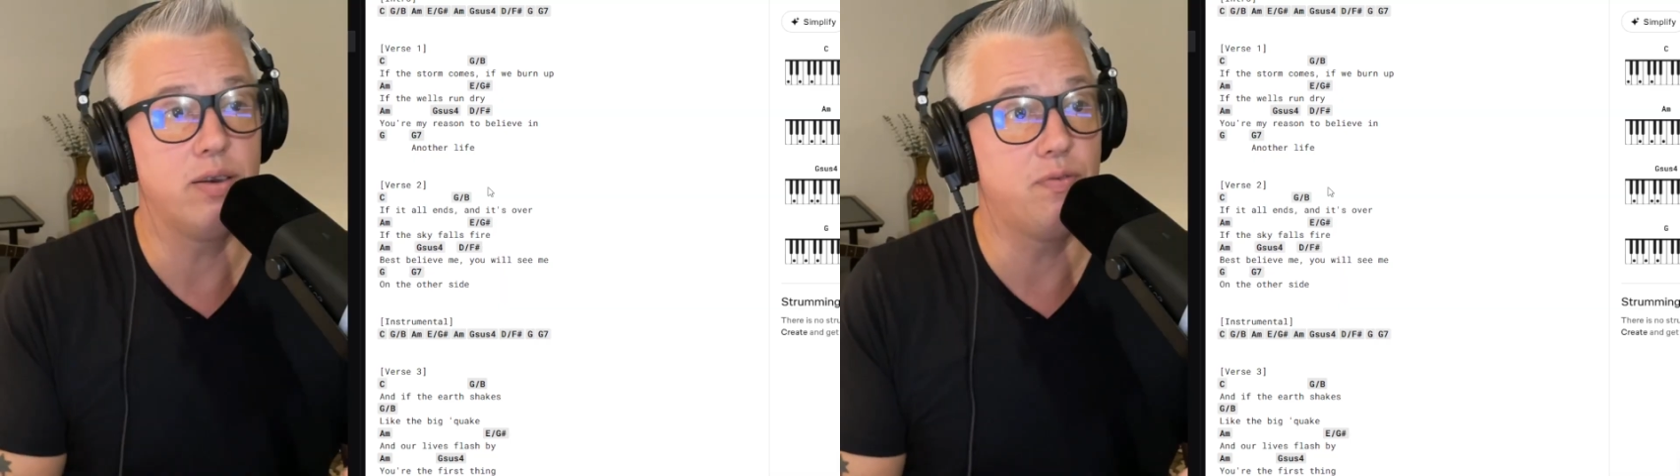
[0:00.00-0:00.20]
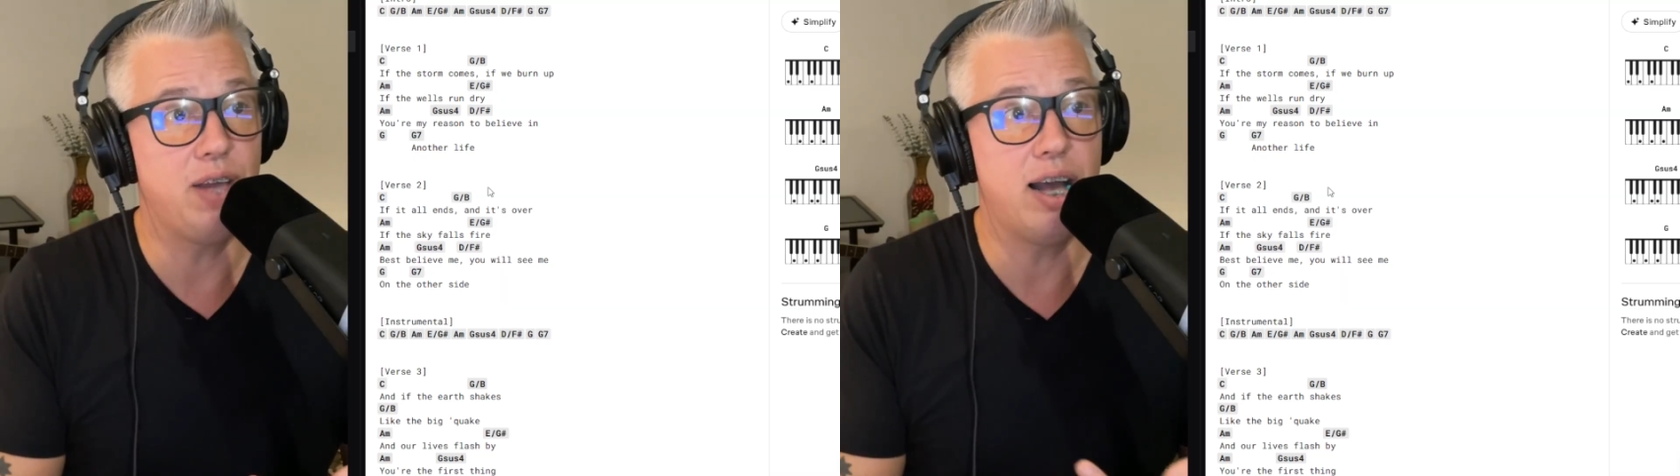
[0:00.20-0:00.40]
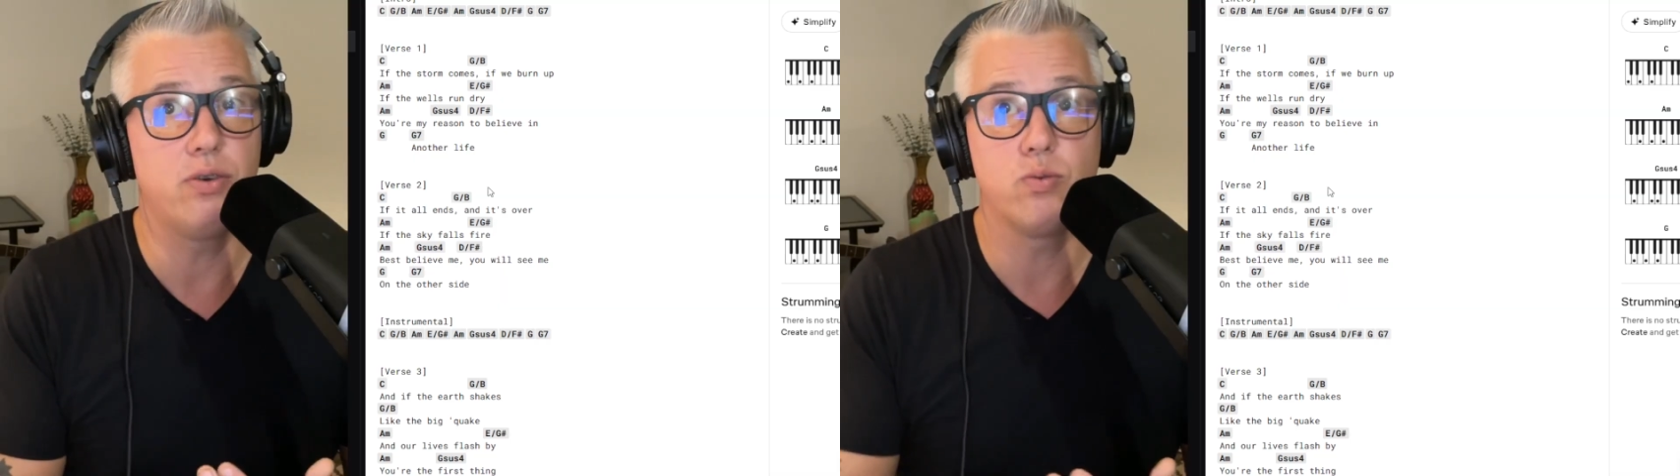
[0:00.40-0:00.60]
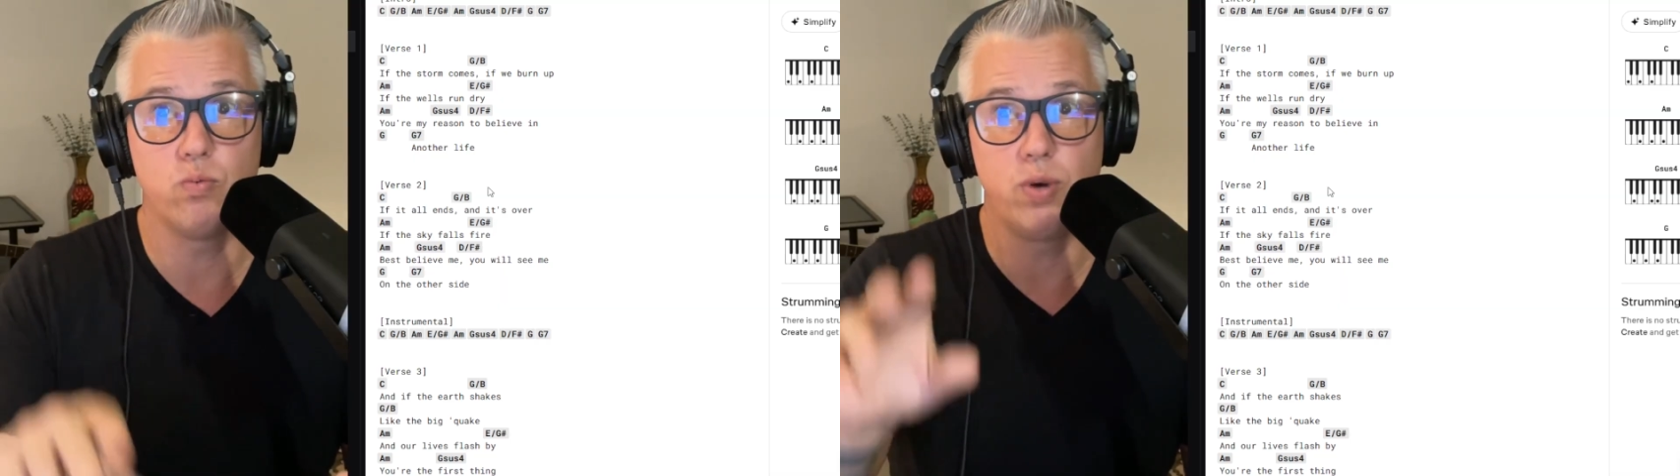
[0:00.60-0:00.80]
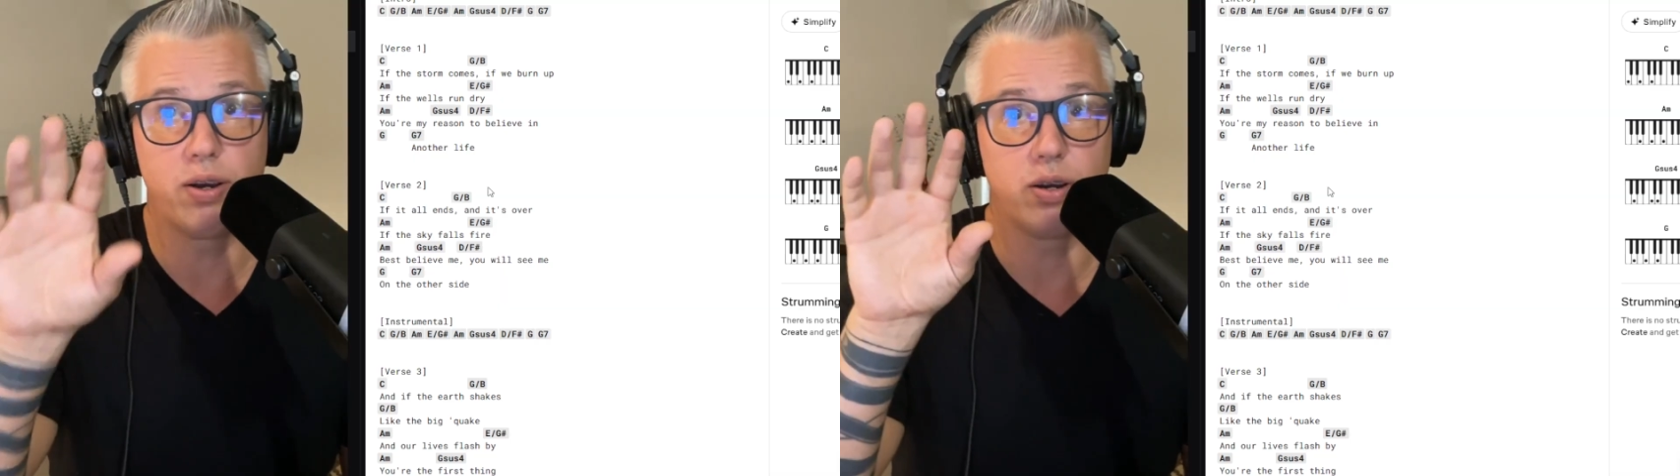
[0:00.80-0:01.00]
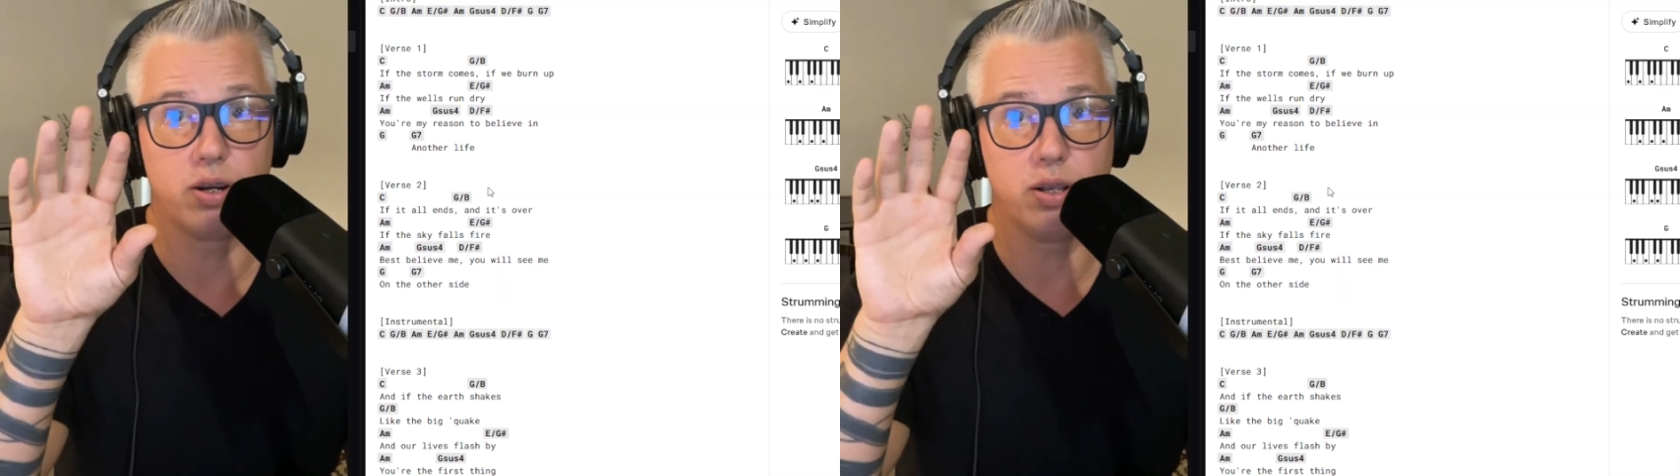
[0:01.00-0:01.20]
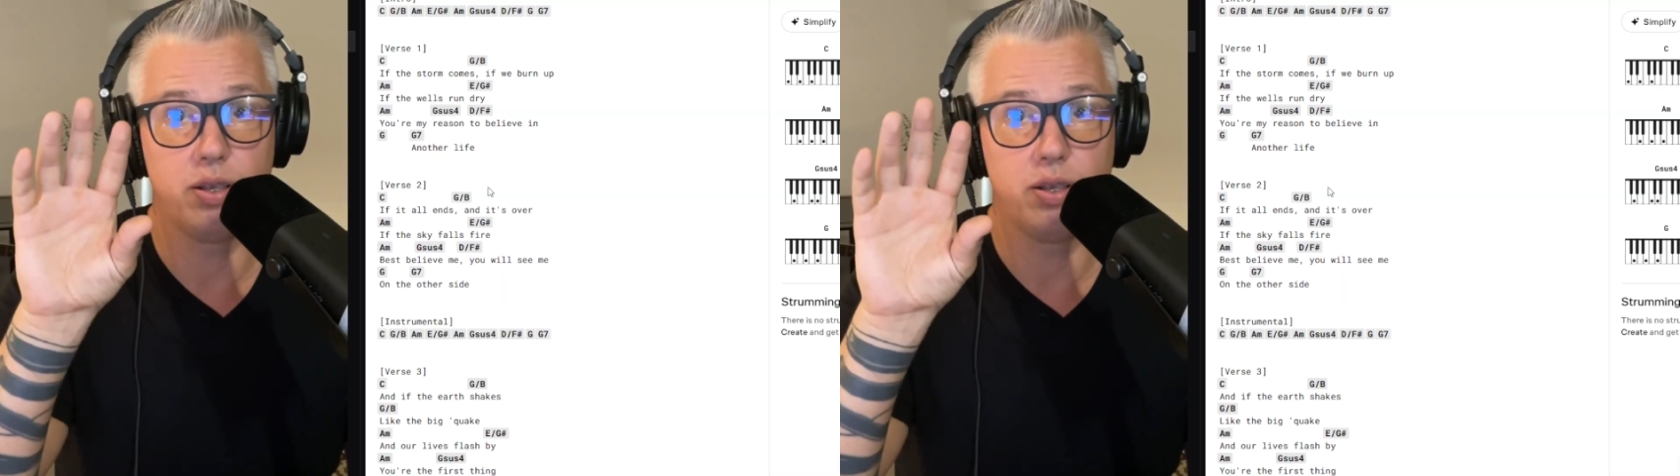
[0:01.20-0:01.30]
and found where